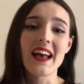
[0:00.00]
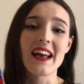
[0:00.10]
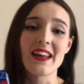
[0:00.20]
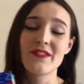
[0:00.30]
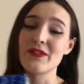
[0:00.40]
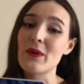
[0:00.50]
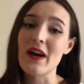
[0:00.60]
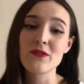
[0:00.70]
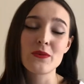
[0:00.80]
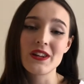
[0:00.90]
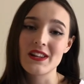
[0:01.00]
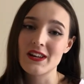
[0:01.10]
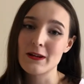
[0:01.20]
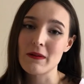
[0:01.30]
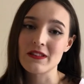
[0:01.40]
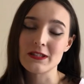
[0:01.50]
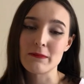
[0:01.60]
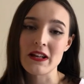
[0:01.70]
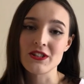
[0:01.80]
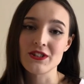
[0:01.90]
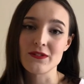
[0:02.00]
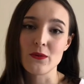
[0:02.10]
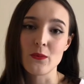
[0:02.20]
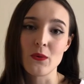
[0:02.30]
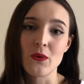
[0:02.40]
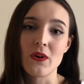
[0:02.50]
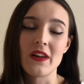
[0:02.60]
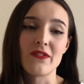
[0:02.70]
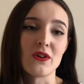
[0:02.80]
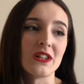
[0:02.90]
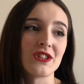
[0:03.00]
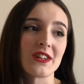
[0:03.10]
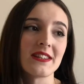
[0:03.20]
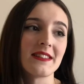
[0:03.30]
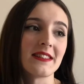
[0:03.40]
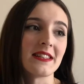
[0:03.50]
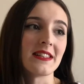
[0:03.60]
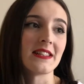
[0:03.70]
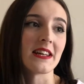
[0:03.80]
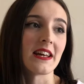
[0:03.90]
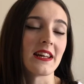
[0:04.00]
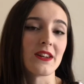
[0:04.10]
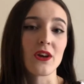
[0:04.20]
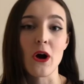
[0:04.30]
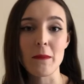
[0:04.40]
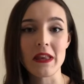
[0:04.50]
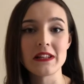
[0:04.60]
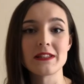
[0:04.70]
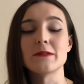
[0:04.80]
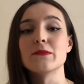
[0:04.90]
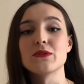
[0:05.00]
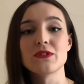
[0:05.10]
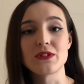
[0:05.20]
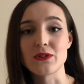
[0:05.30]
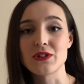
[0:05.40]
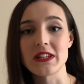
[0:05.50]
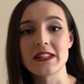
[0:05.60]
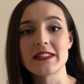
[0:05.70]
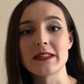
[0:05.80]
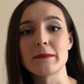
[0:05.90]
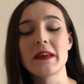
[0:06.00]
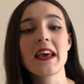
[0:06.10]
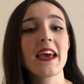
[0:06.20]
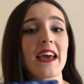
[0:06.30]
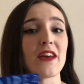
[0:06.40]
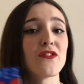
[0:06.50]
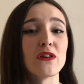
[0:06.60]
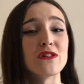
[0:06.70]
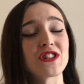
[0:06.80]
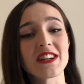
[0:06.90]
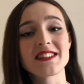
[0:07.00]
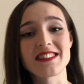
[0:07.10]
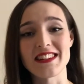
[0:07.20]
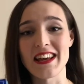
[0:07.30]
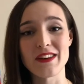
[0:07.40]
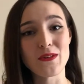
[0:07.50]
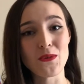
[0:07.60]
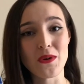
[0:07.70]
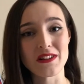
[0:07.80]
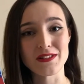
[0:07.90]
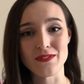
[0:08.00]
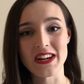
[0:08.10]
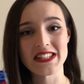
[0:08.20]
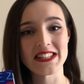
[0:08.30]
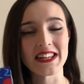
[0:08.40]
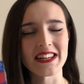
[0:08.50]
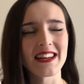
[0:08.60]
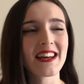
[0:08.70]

If you ever want to learn about the Spanish Civil War, if you're interested in communism or socialism, if you just like Orwell's writing,